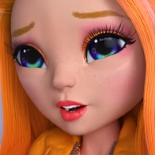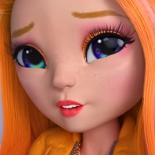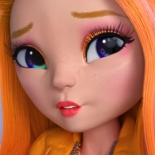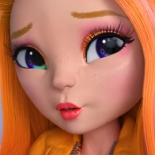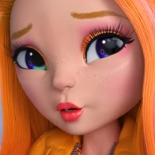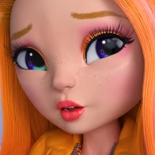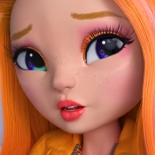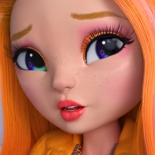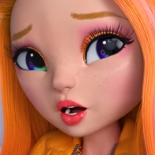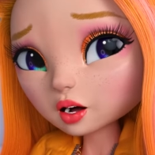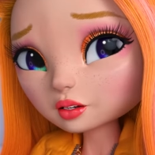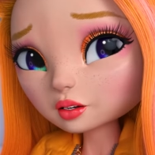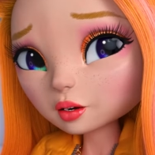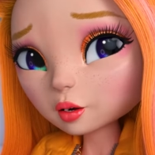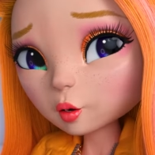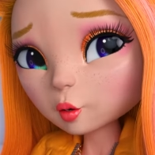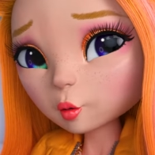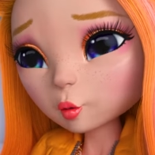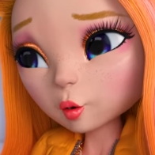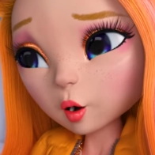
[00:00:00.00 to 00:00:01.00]
everything
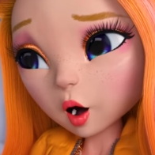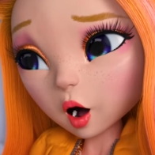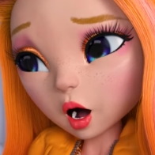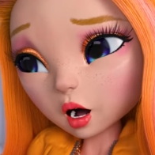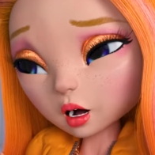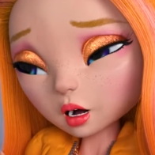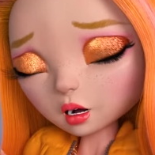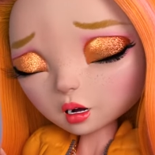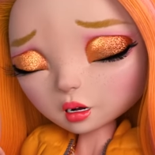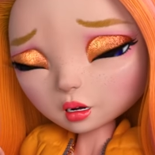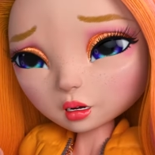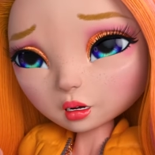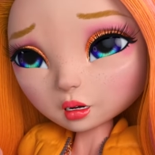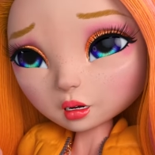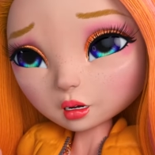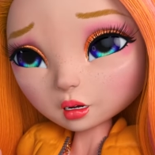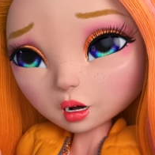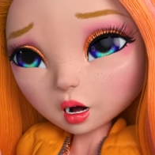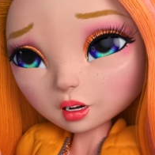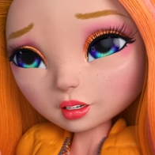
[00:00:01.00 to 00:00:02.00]
okay?
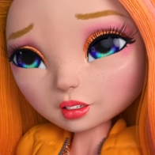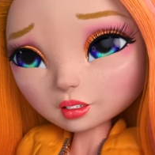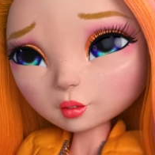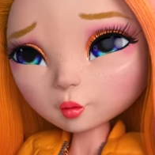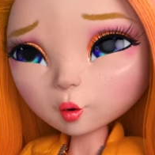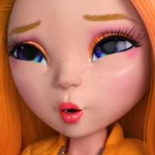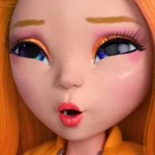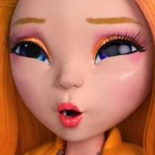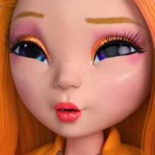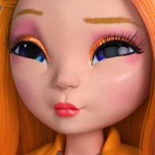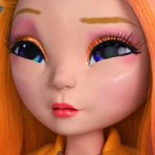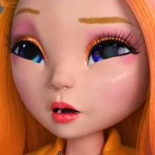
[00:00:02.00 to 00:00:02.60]
Cause you're